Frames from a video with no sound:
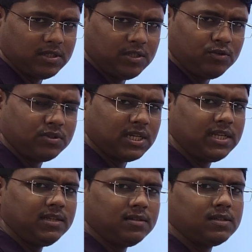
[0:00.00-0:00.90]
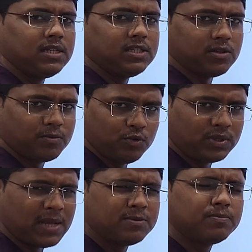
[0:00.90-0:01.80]
usually is of two
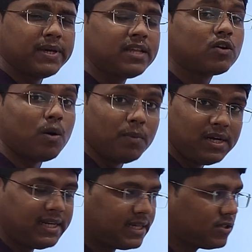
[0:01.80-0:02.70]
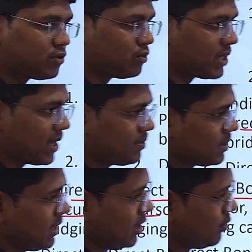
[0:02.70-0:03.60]
types. Very commonly it is two types.
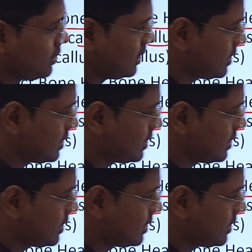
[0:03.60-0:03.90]
You see,